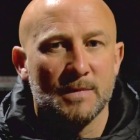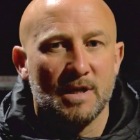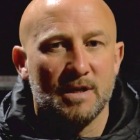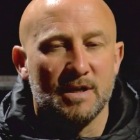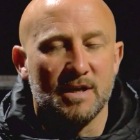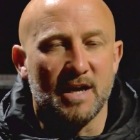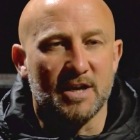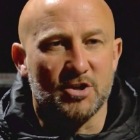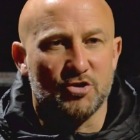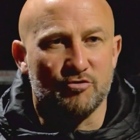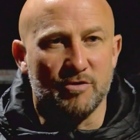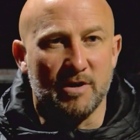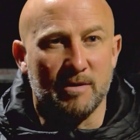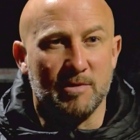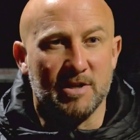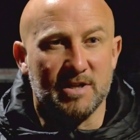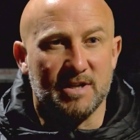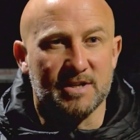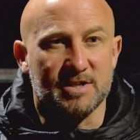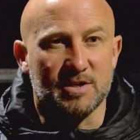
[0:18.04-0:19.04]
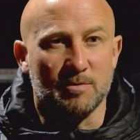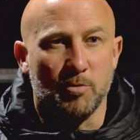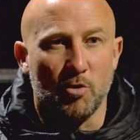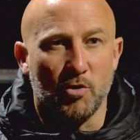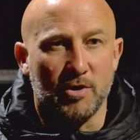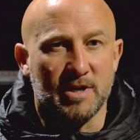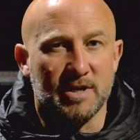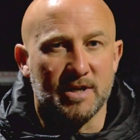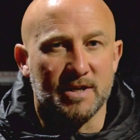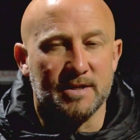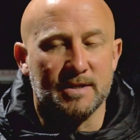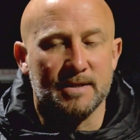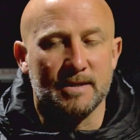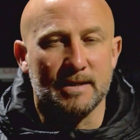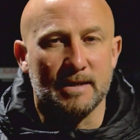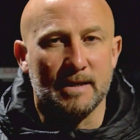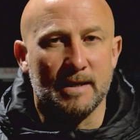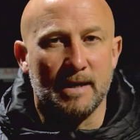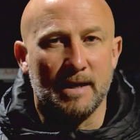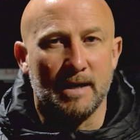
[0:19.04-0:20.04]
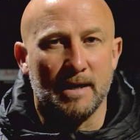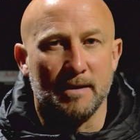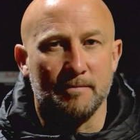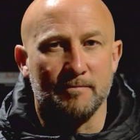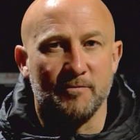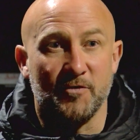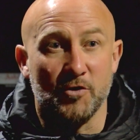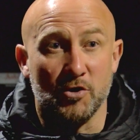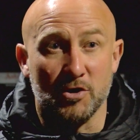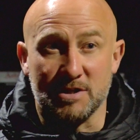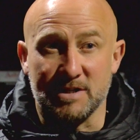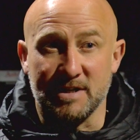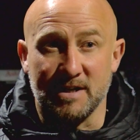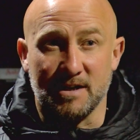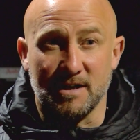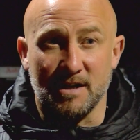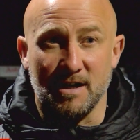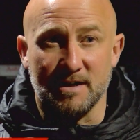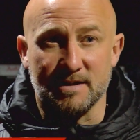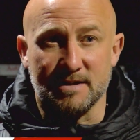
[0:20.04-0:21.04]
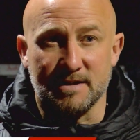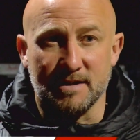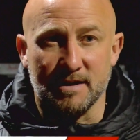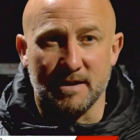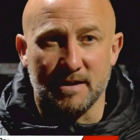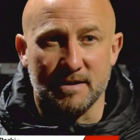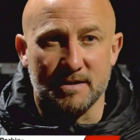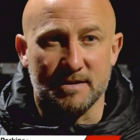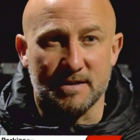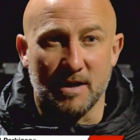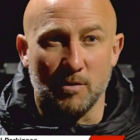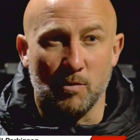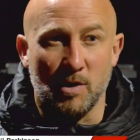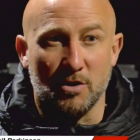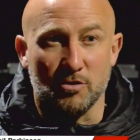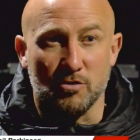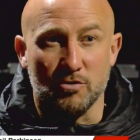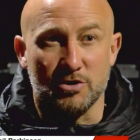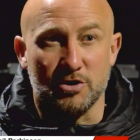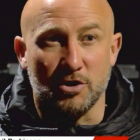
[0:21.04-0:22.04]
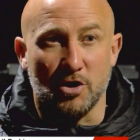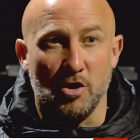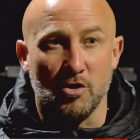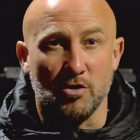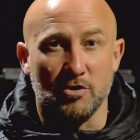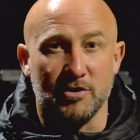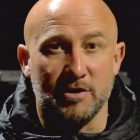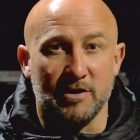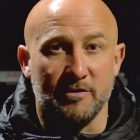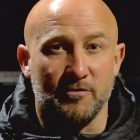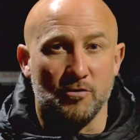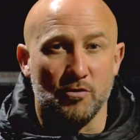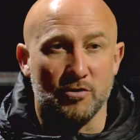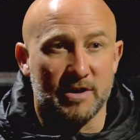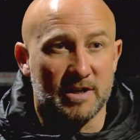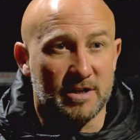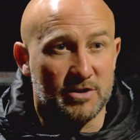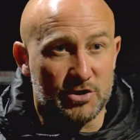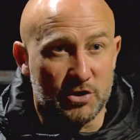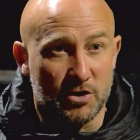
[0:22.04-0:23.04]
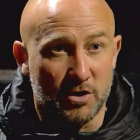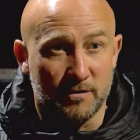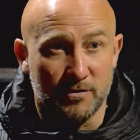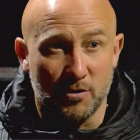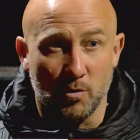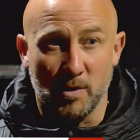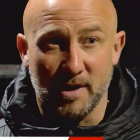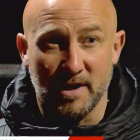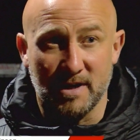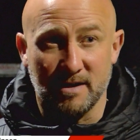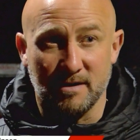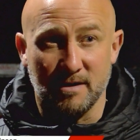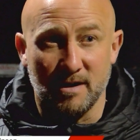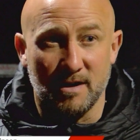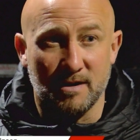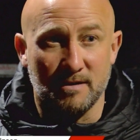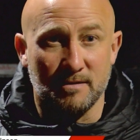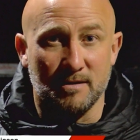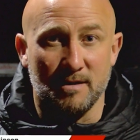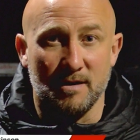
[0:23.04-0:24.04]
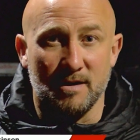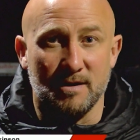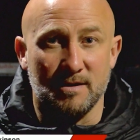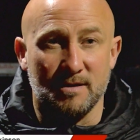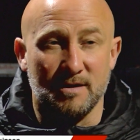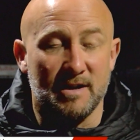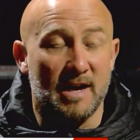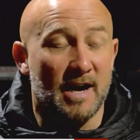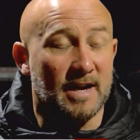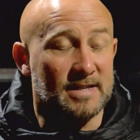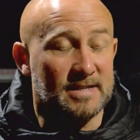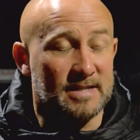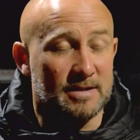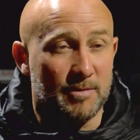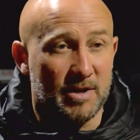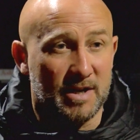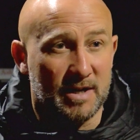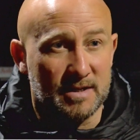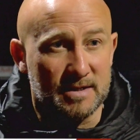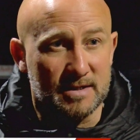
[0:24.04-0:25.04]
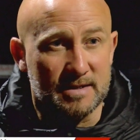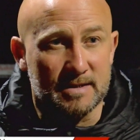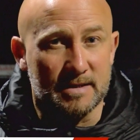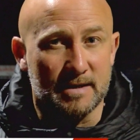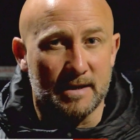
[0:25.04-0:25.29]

Yeah, extremely disappointed. Firstly, I'd like to say well done to Congleton. I thought they deserved the win in 90 minutes.